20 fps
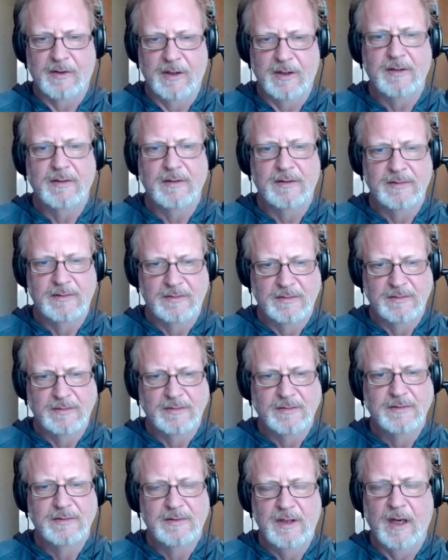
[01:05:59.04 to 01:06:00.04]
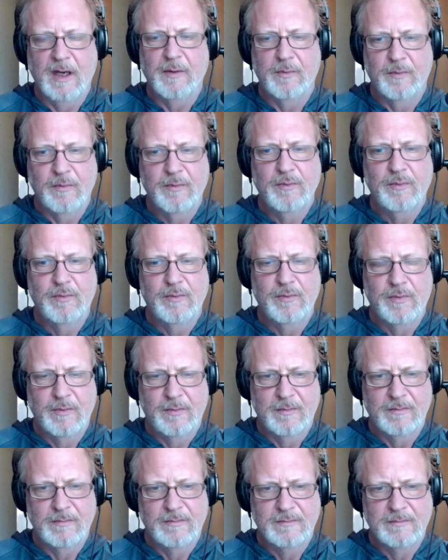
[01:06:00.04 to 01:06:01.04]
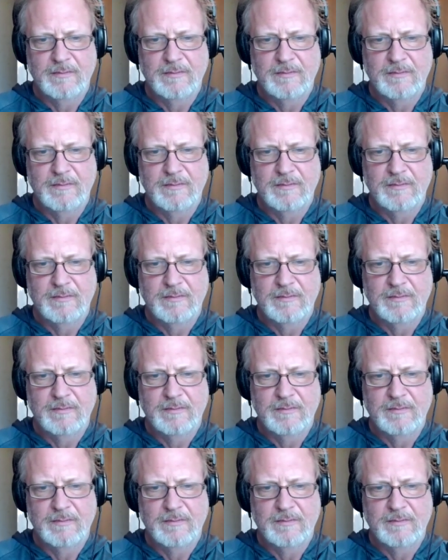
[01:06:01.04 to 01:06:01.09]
Mars. I mean, you talk about killing your